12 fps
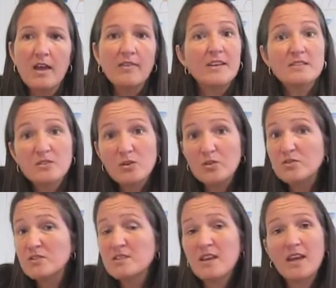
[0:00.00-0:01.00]
That's not
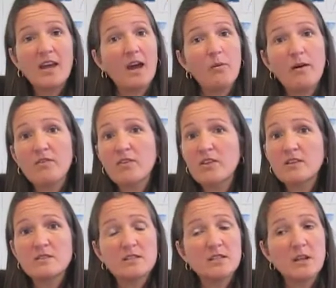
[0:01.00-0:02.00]
to say, however,
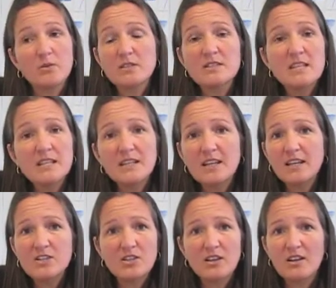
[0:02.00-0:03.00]
that, as a
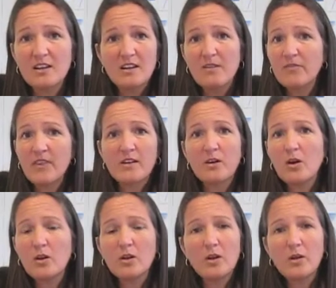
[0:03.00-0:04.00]
teenager, they
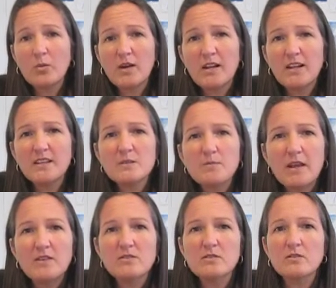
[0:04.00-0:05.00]
can't learn quickly. It
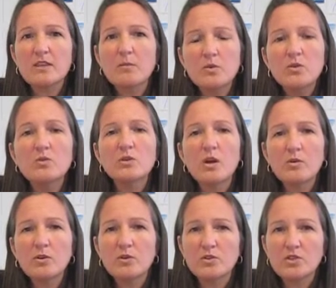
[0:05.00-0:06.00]
depends on them. You know
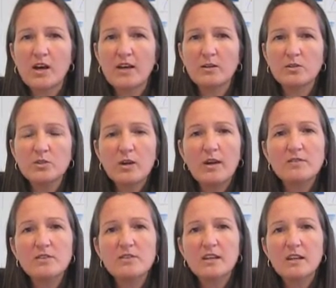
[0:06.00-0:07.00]
your child. You have
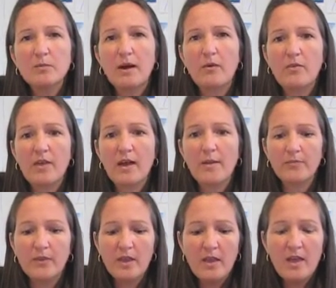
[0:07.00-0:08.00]
to think about
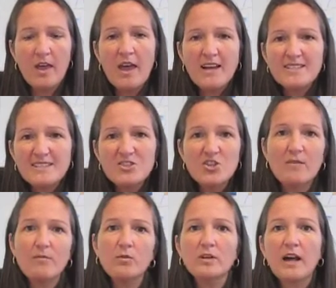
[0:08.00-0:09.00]
them. As a
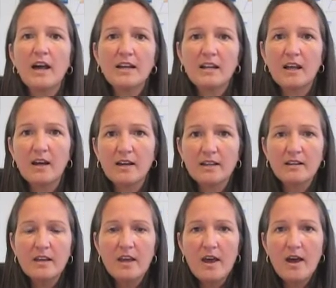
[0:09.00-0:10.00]
general guideline,
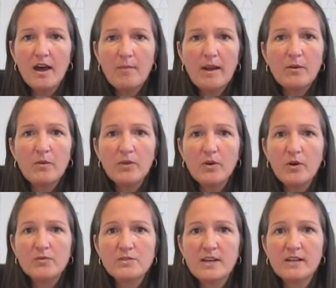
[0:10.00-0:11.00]
anyone that
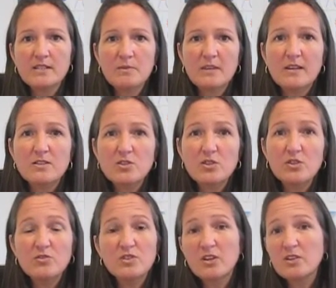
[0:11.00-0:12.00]
contacts me that has
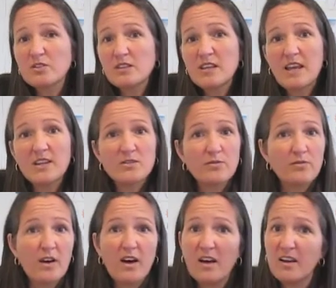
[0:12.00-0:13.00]
children under the age of
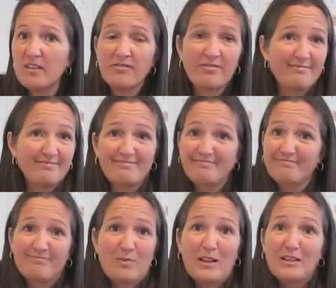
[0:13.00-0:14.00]

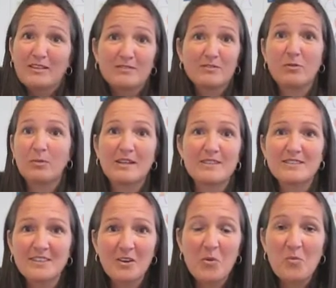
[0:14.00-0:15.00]
5, well, for me, it's
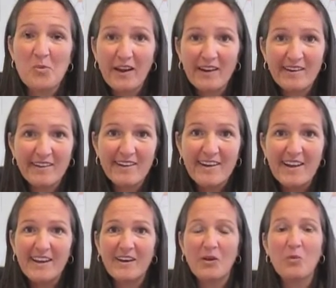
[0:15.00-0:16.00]
a no-brainer.
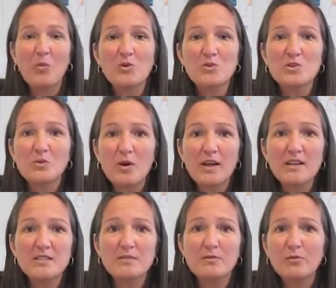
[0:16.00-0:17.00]
What are you
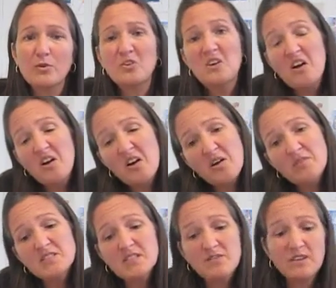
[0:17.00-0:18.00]
waiting for?
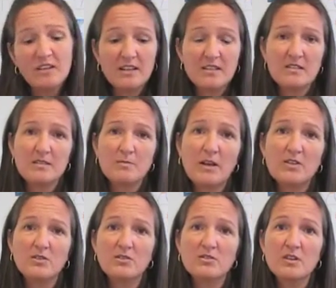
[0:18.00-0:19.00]
Obviously, if they need
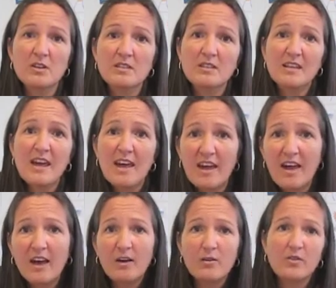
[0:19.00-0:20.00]
special certain care,
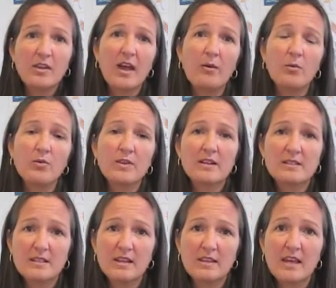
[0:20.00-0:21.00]
health care or
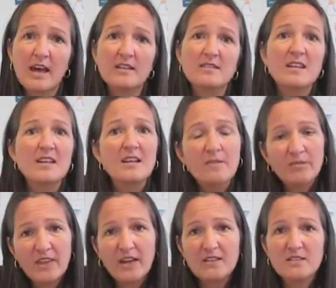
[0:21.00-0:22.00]
things like that,
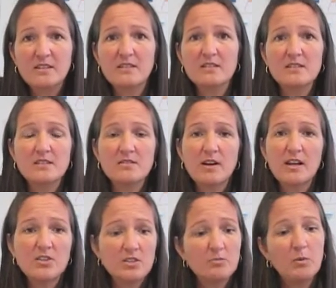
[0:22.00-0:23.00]
that's a
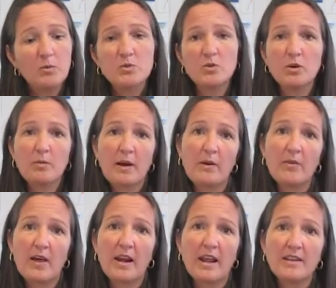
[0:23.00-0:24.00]
consideration, but we'll talk about
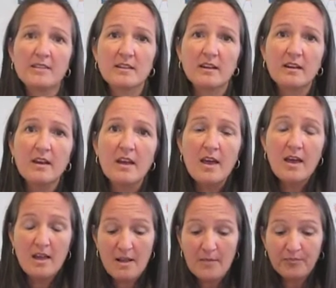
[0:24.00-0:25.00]
that later.
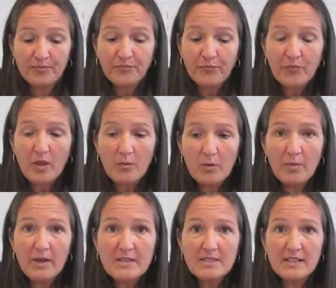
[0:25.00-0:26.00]
But
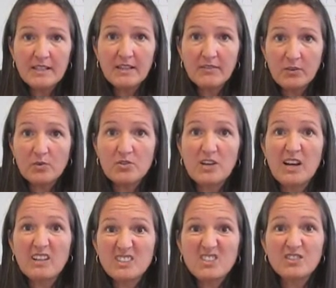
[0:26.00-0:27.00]
basically, if your
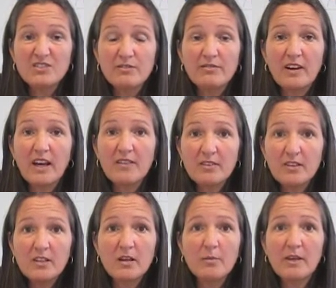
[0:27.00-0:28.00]
child is under 5 and
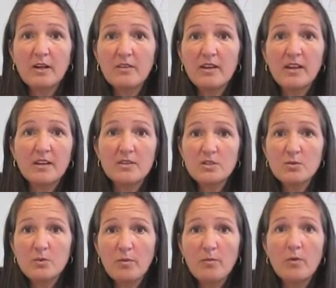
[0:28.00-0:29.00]
you're coming over here because you
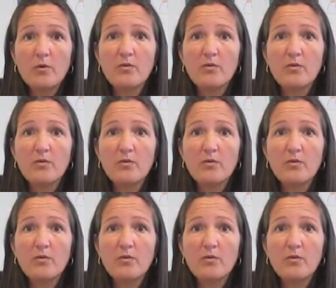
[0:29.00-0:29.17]
want more